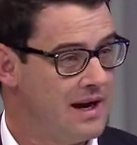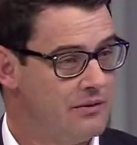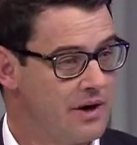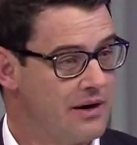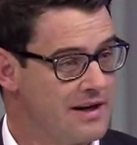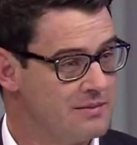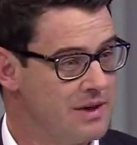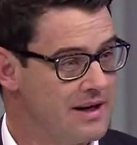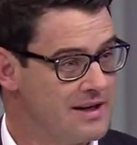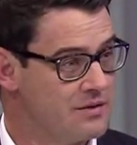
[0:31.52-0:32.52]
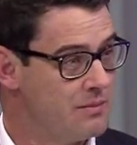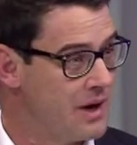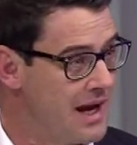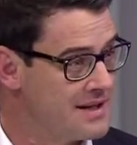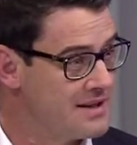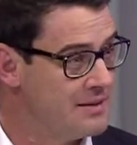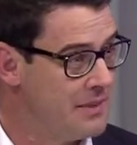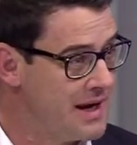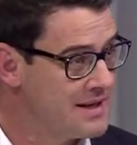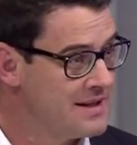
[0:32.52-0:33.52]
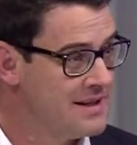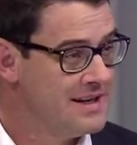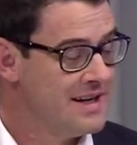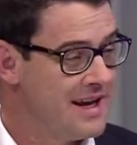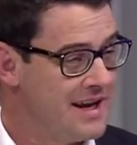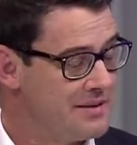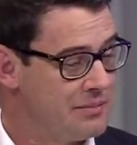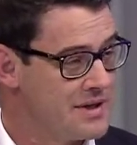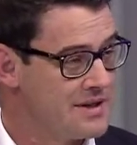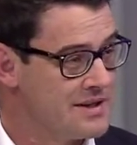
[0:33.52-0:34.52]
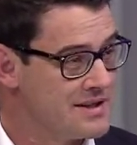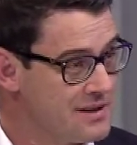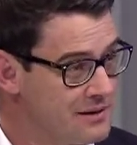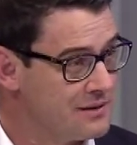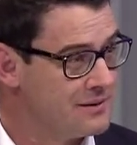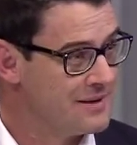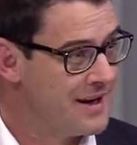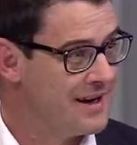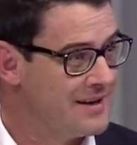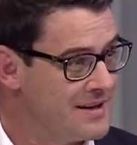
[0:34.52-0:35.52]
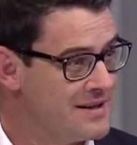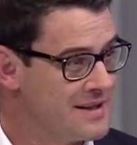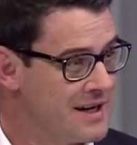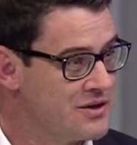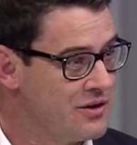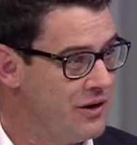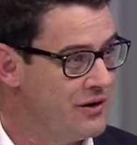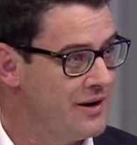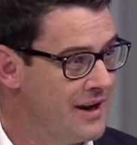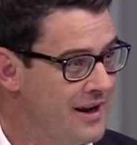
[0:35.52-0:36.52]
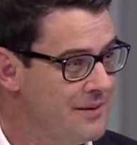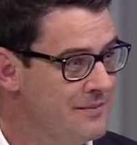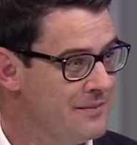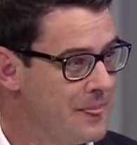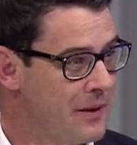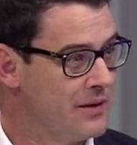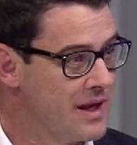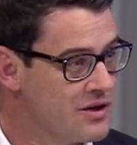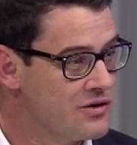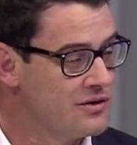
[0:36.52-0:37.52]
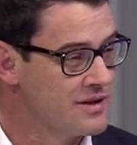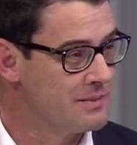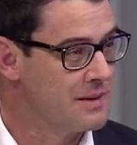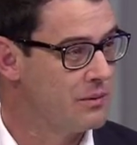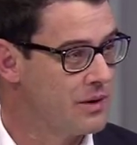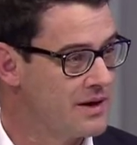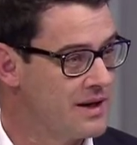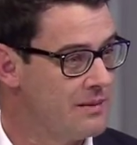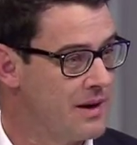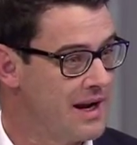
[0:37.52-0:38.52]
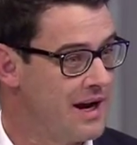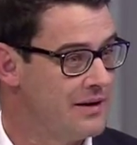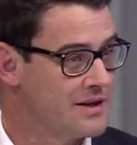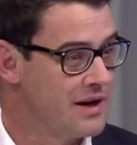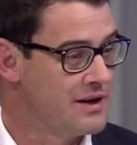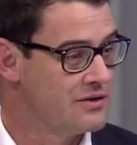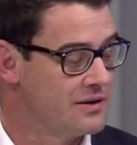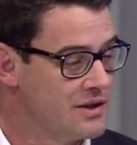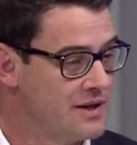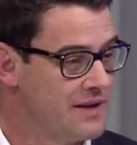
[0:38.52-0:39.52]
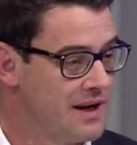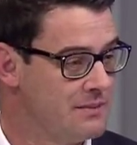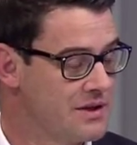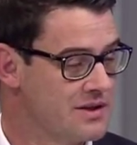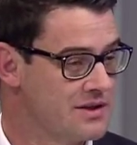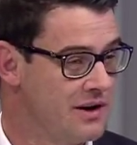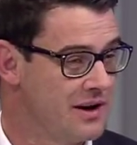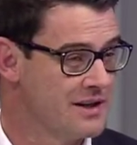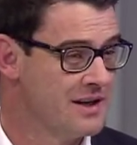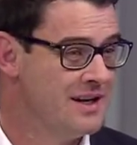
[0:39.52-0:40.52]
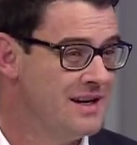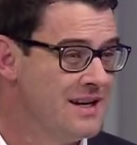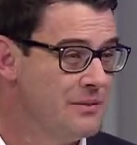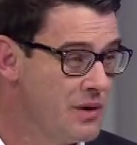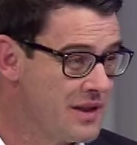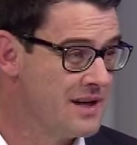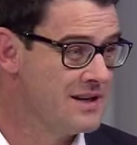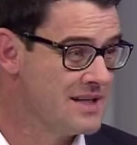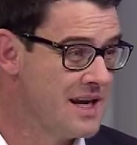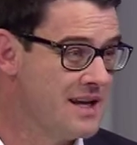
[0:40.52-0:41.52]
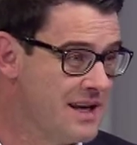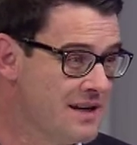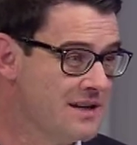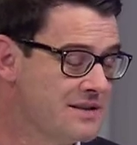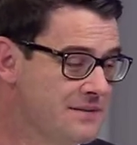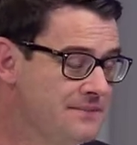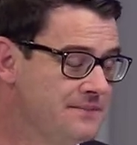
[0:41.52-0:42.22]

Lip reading: Regrettably, in his reply to the debate, the president still didn't touch on the issues that people wanted to hear about how he's going to achieve that ambitious target within 10 years.